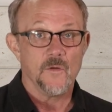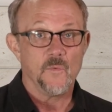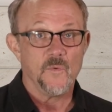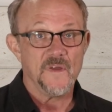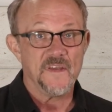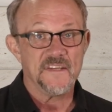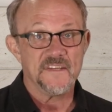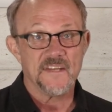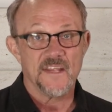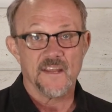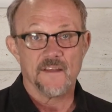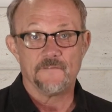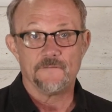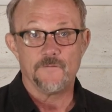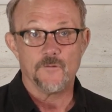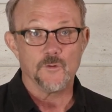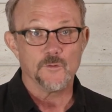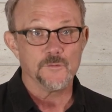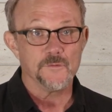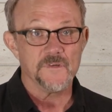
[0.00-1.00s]
We take
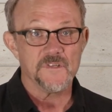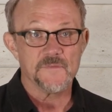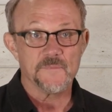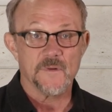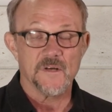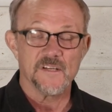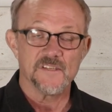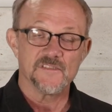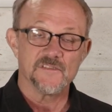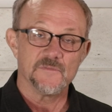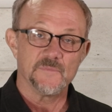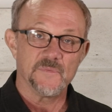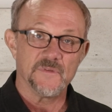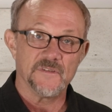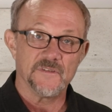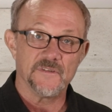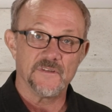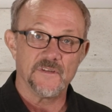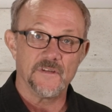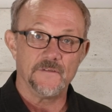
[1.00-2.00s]
full
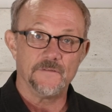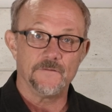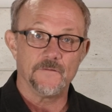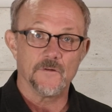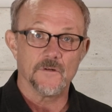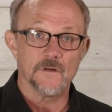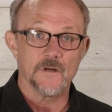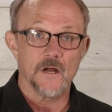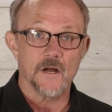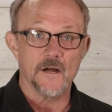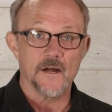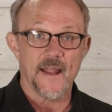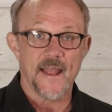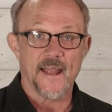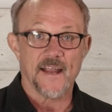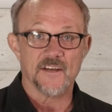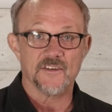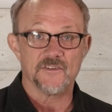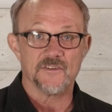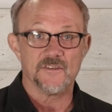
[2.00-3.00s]
responsibility for our
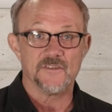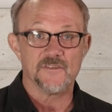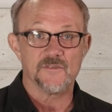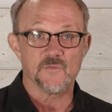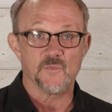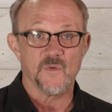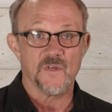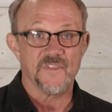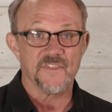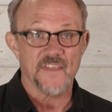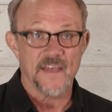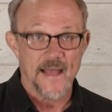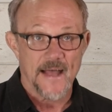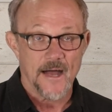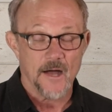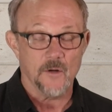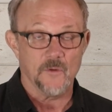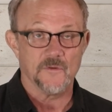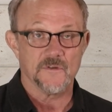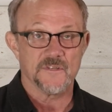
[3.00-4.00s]
actions
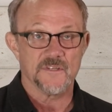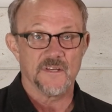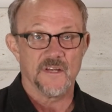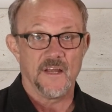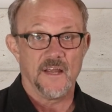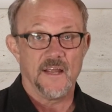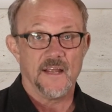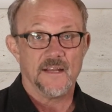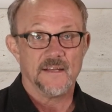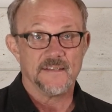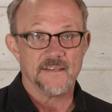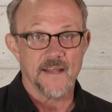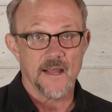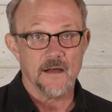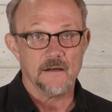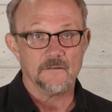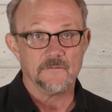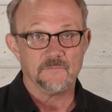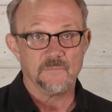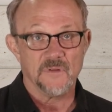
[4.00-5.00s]
without
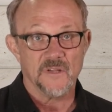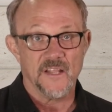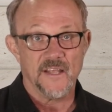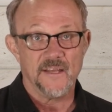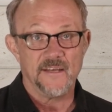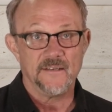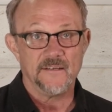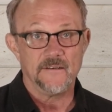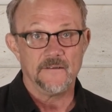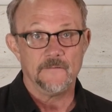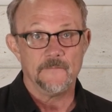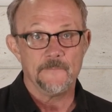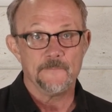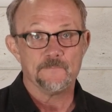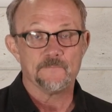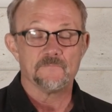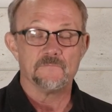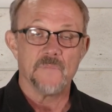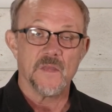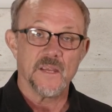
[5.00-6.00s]
downplaying,
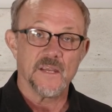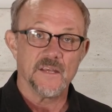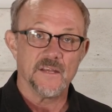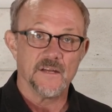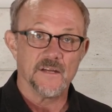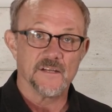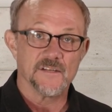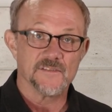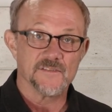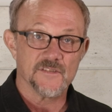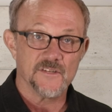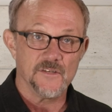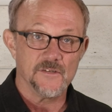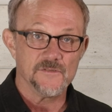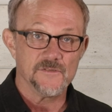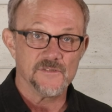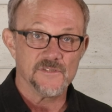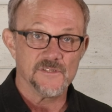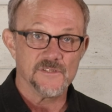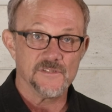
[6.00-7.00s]
making
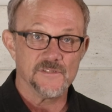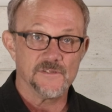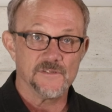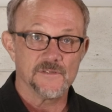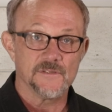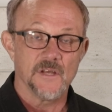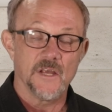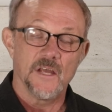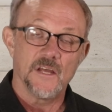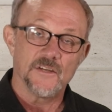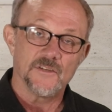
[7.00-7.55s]
excuses,